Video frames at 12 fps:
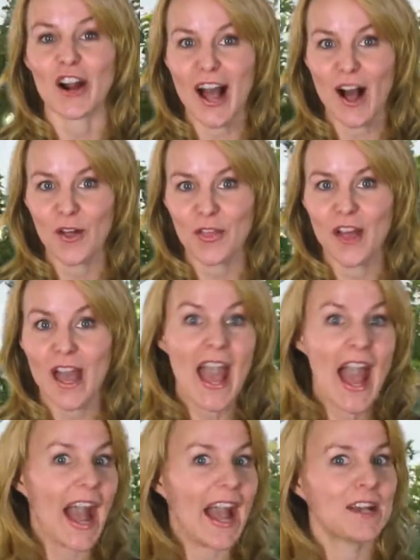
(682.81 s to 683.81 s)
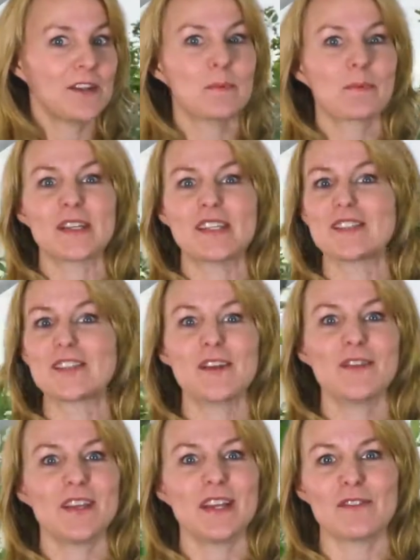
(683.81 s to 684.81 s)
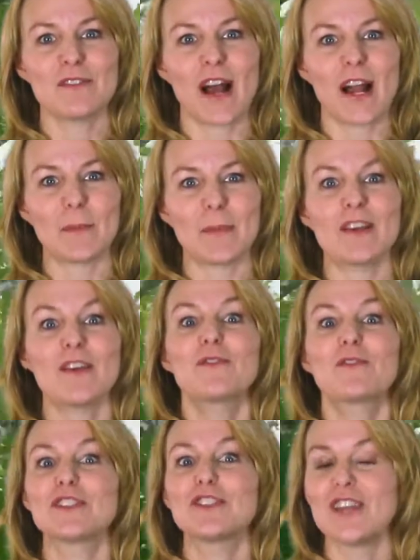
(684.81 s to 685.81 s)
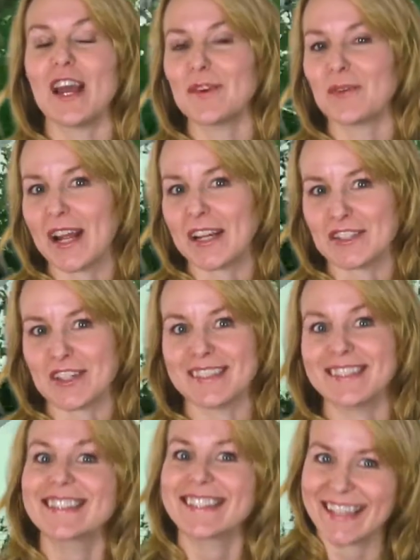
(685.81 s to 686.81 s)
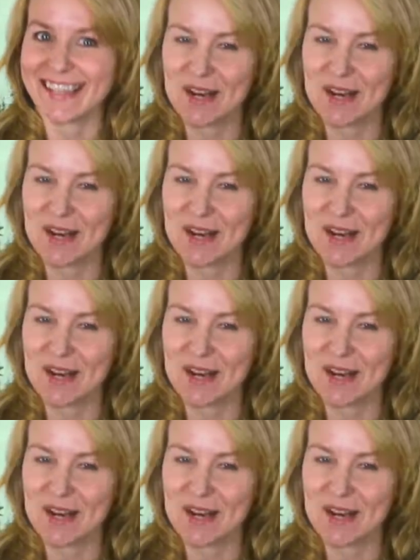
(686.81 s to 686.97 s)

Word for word: our health and preserve the environment for generations to